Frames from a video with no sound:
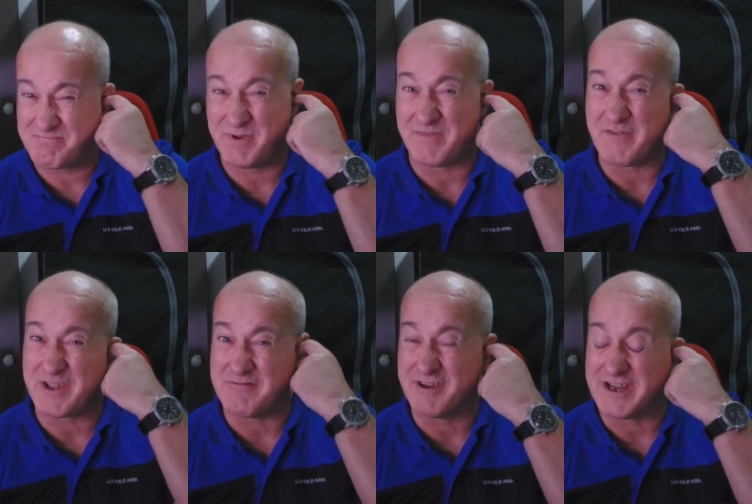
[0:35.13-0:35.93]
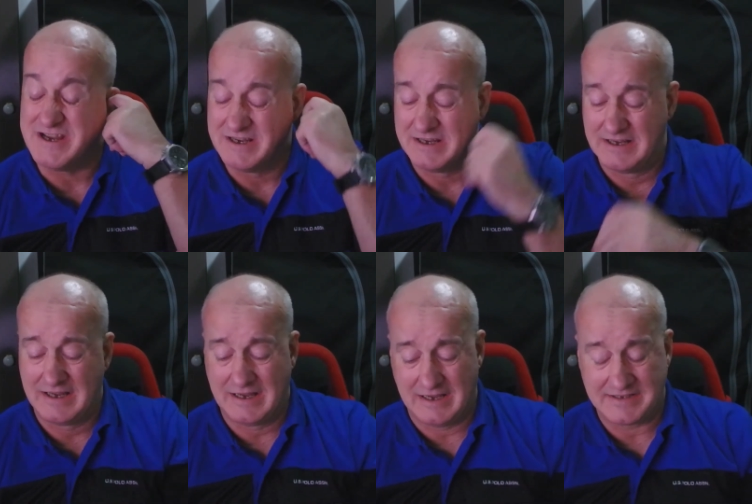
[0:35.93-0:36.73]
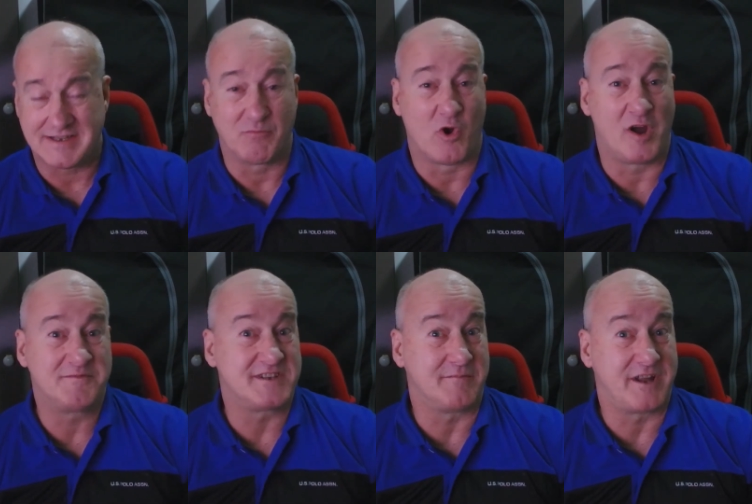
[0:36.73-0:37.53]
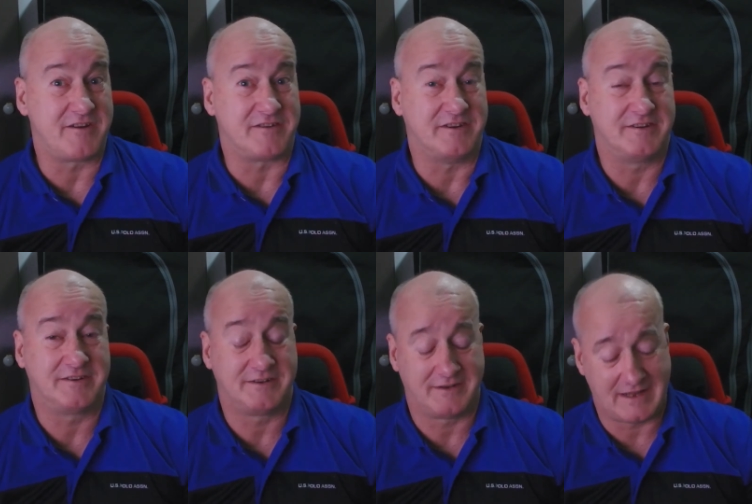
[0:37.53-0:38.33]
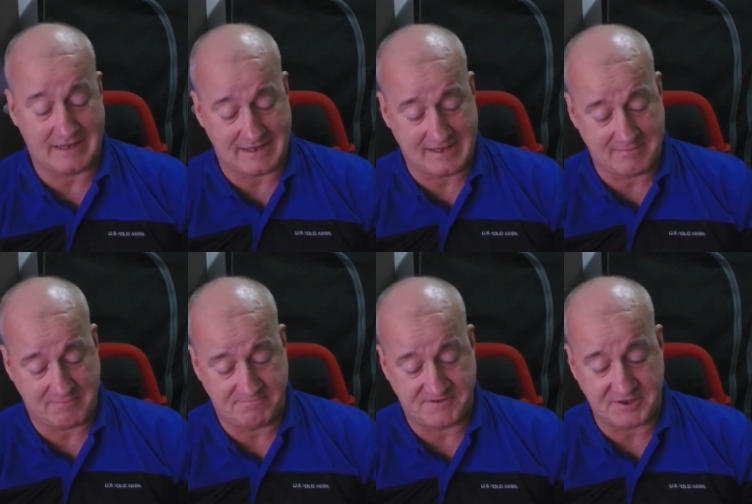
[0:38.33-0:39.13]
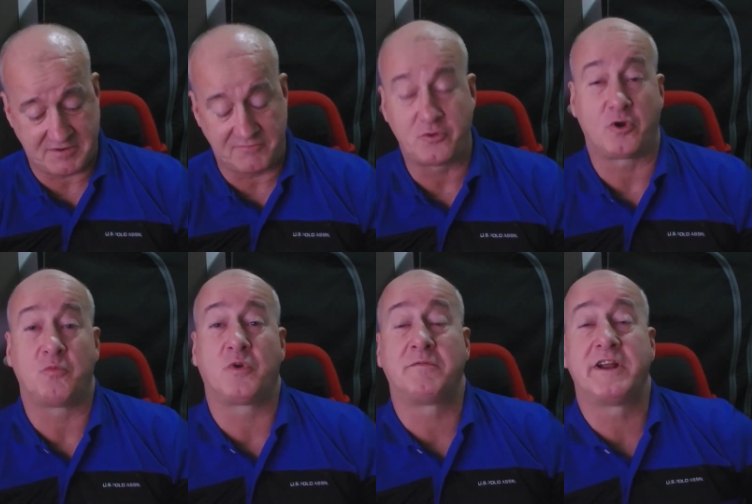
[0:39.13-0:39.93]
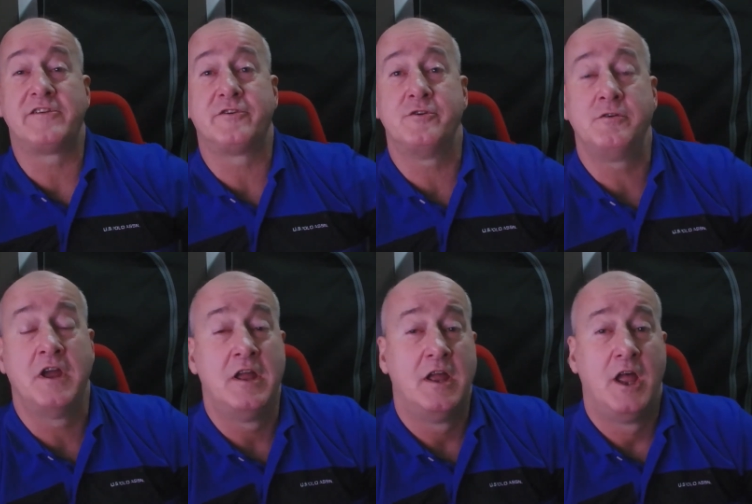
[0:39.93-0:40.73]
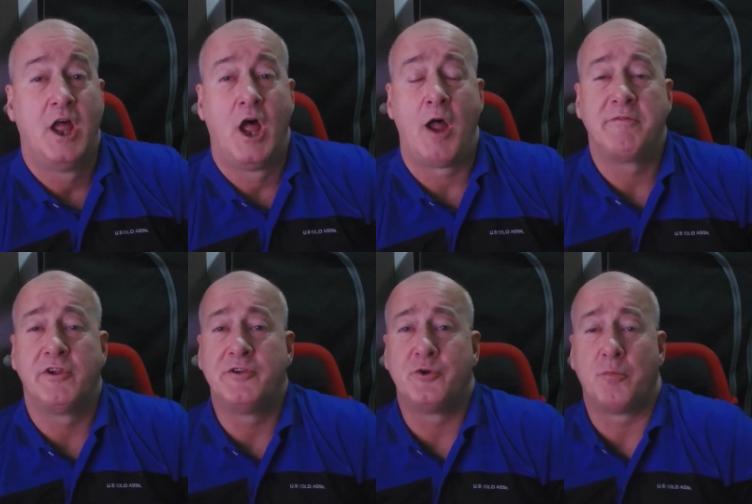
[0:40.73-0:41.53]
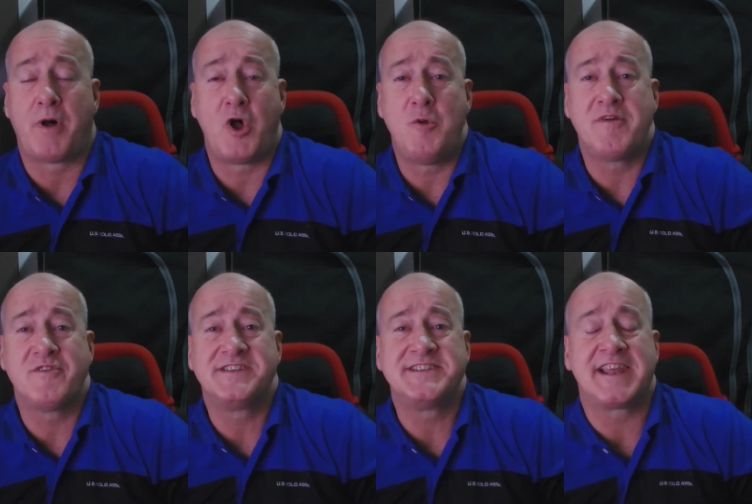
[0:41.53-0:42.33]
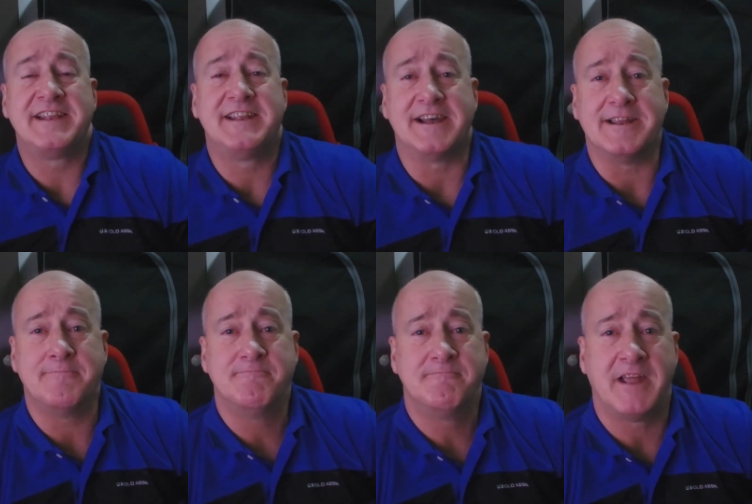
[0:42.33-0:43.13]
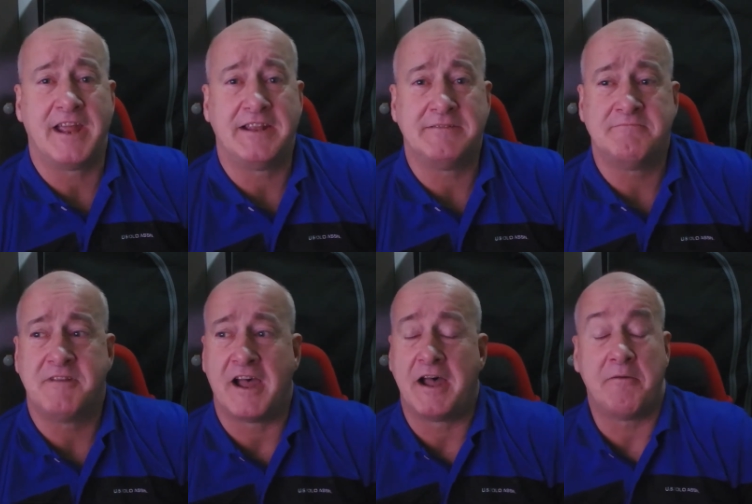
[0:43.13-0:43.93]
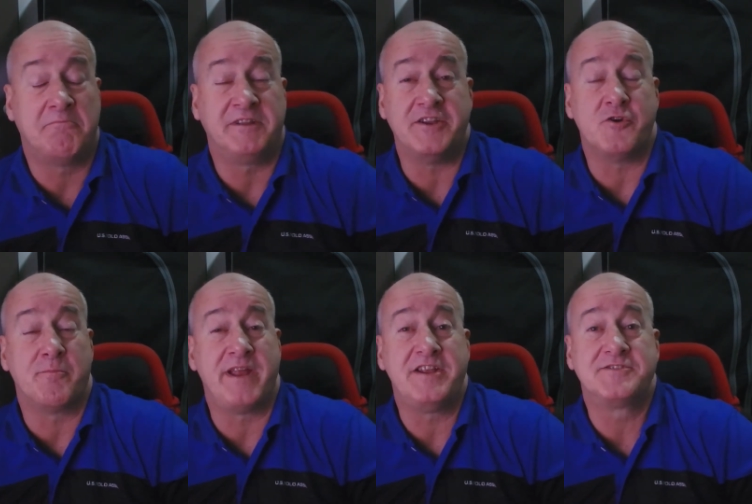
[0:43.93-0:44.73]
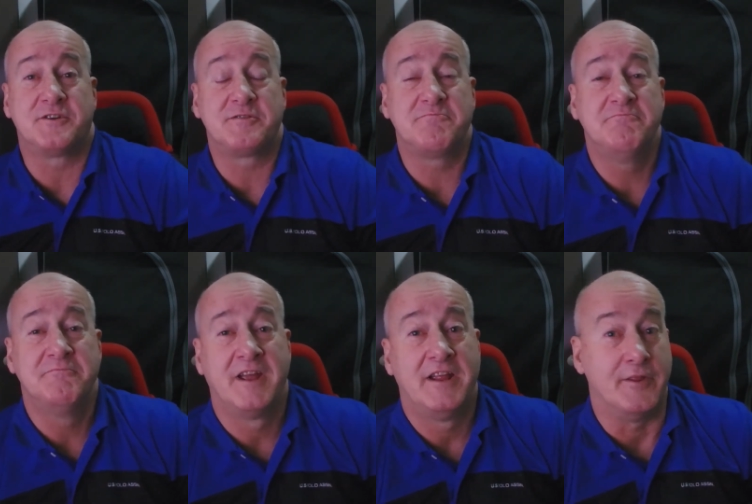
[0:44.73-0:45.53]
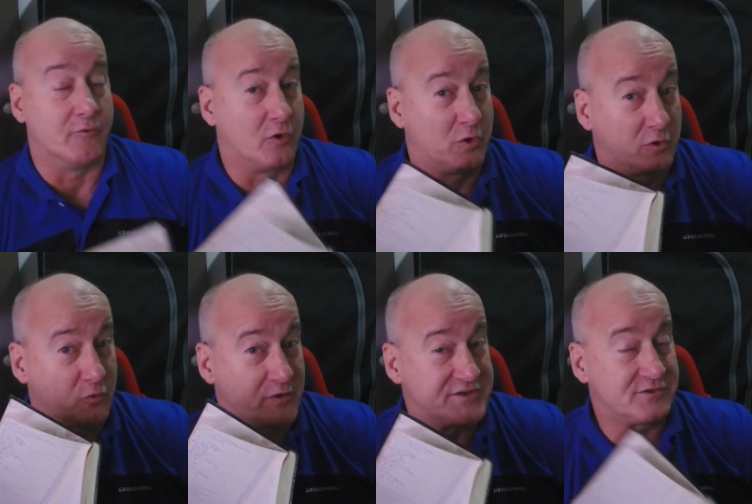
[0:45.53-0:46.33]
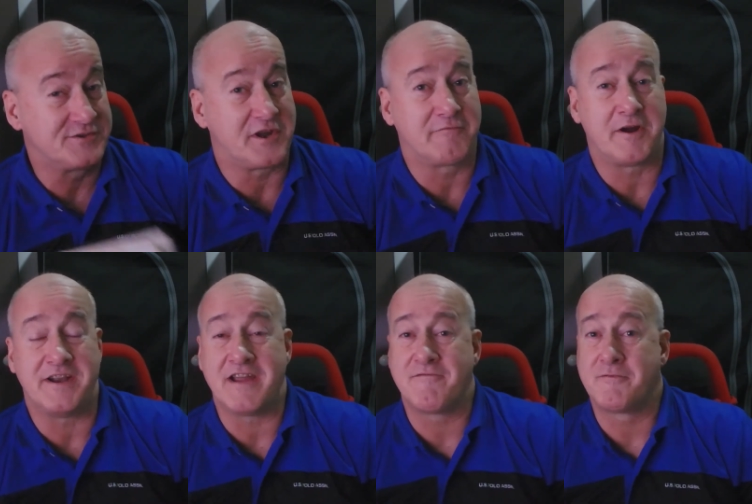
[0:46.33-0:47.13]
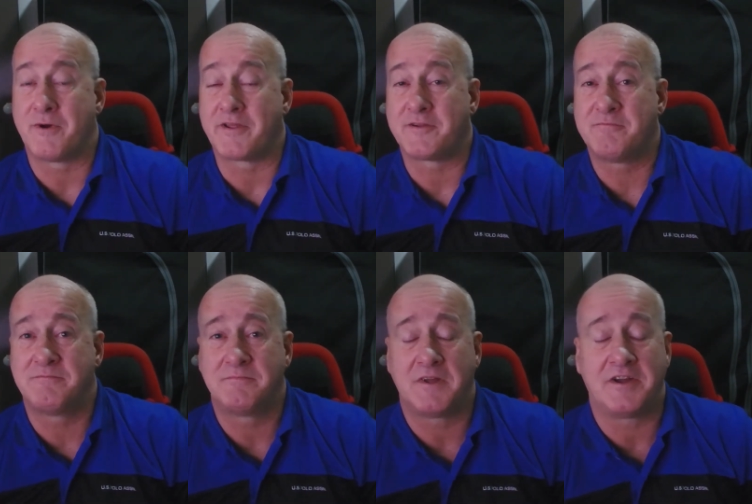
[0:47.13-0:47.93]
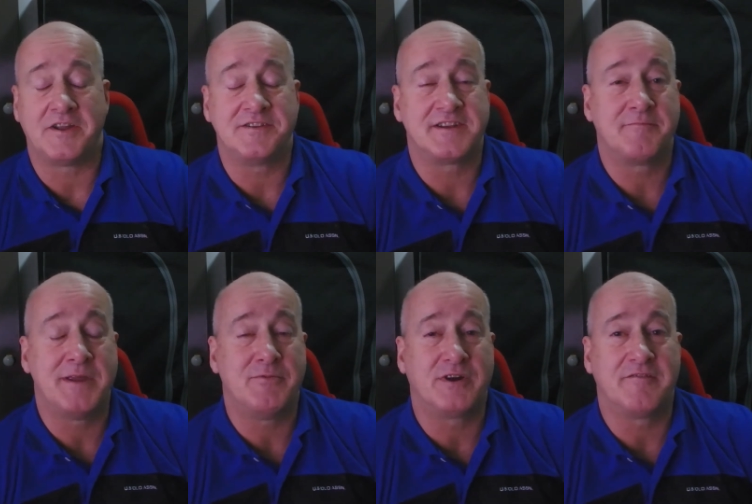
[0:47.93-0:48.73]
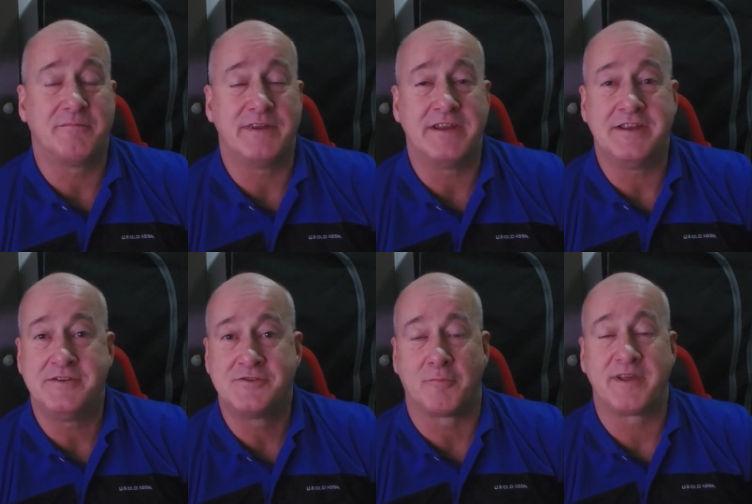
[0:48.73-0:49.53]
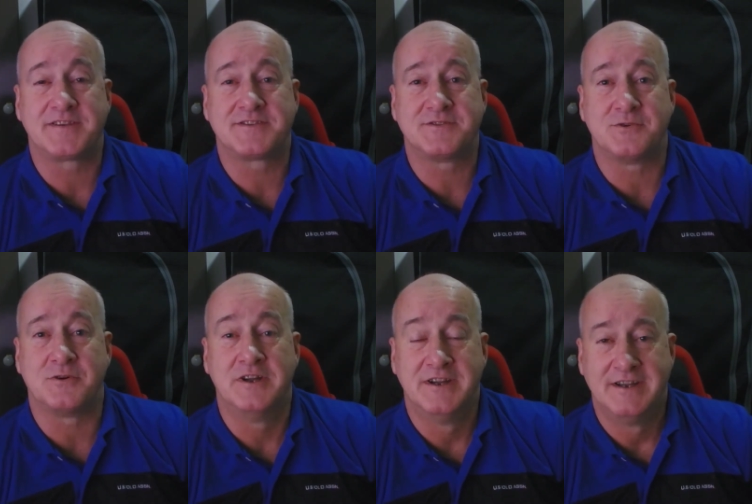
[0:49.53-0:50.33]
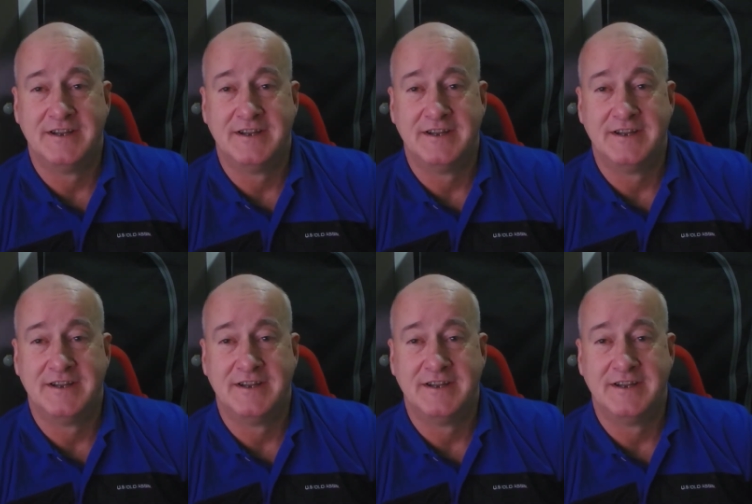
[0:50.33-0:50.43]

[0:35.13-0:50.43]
bit of everything, really. Some rhyme, some don't. Um, so I thought what I'm going to do, I'm going to do a poem every second day and uh, get your opinions on them. They're all originals. I wrote every one of them. I used to have people give me topics or